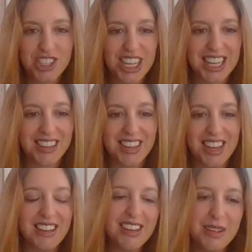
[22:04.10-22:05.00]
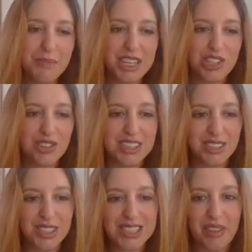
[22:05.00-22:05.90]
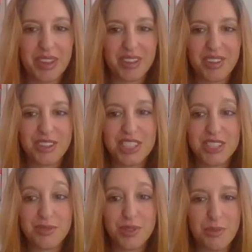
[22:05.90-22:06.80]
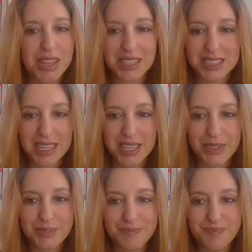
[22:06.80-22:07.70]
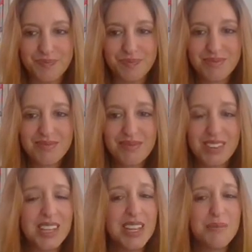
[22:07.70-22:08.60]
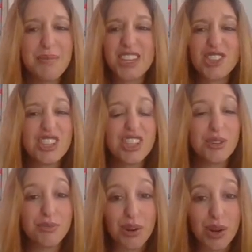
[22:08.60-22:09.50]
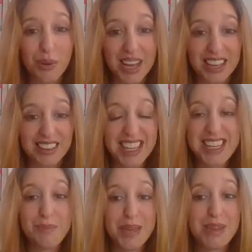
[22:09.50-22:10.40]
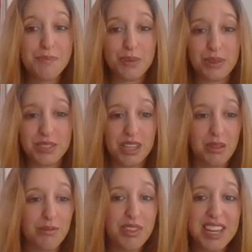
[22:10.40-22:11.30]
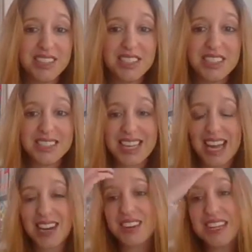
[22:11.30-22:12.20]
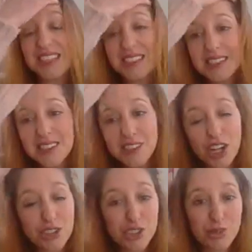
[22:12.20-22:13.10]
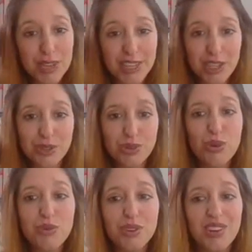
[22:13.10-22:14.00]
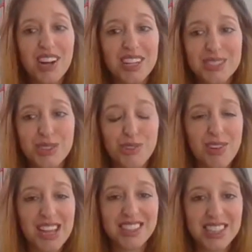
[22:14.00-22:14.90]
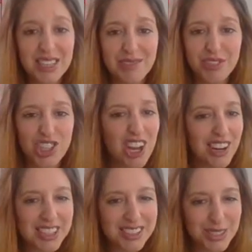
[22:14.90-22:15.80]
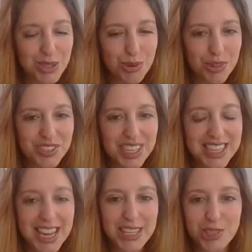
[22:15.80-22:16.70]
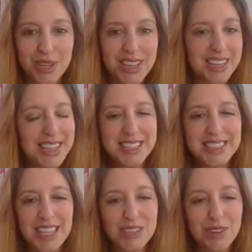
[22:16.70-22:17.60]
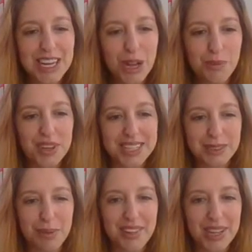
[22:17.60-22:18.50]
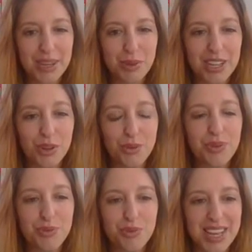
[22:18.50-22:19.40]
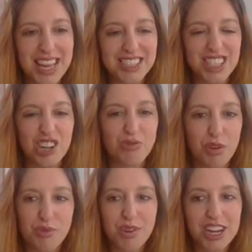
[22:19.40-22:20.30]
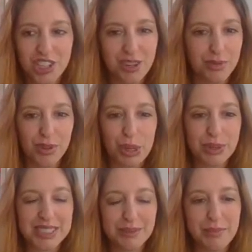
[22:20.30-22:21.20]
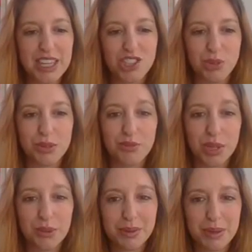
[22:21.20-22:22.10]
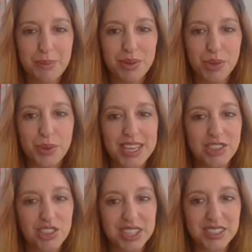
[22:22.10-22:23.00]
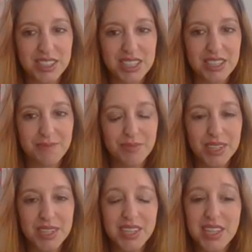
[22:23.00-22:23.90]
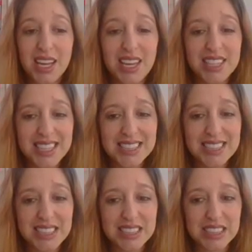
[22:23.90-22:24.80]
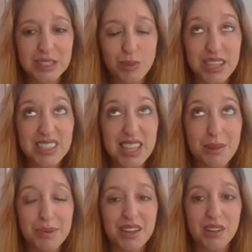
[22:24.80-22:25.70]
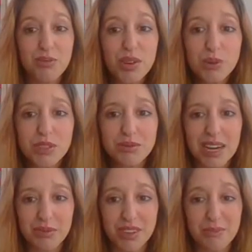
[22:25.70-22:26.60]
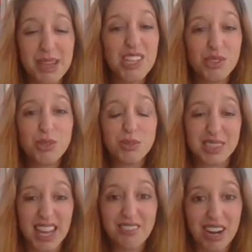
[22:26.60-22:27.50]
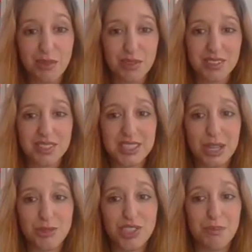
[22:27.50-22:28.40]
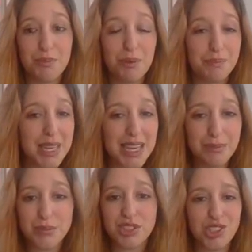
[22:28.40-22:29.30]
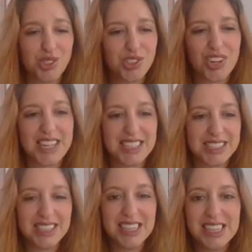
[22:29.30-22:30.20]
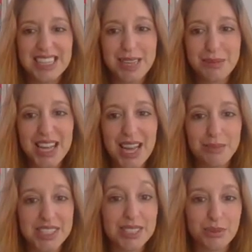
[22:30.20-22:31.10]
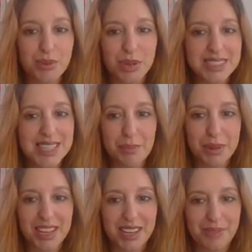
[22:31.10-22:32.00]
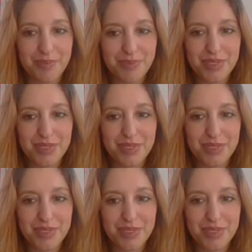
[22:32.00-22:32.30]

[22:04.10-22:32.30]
hashtag in there. Make sure it's not something that you did a few months ago. Make sure that you're following key people, so theatres, galleries, cultural venues, all of your cast and creatives, journalists who you want to engage with. Sounds really obvious, but I think we can often forget to refresh our followers and make sure we're following people that we're interested in. And in that sense, as well as keeping our followers relevant, make sure you stay relevant. So jump on memes, news trends, keep tapped in with what's happening.